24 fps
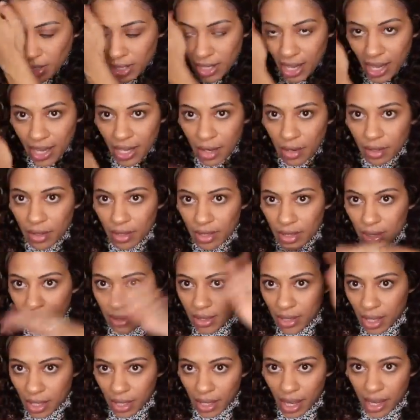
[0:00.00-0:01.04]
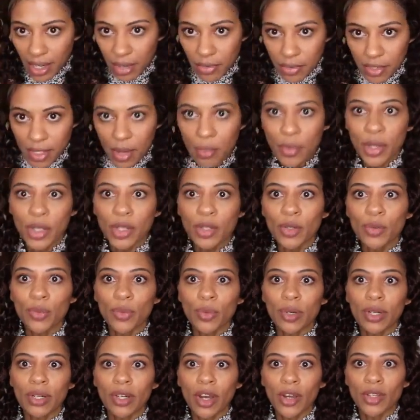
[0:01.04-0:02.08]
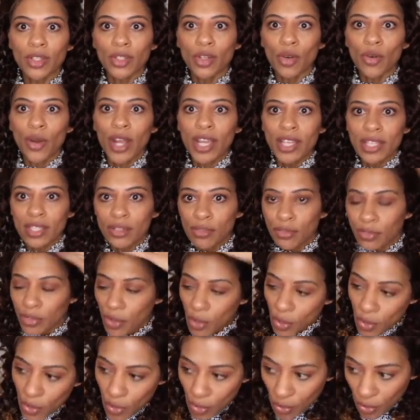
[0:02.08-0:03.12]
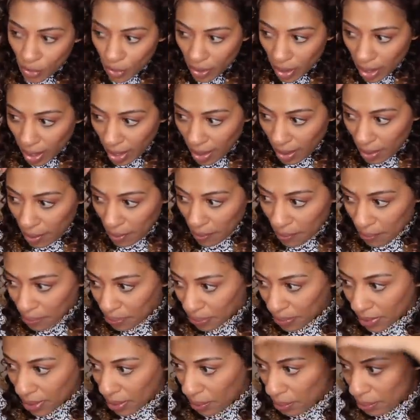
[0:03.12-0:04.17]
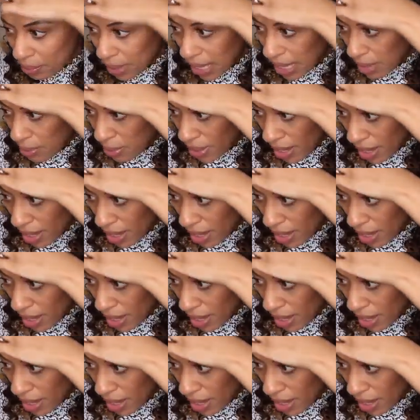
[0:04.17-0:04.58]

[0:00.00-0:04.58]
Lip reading: kind of someone who goes crazy for baby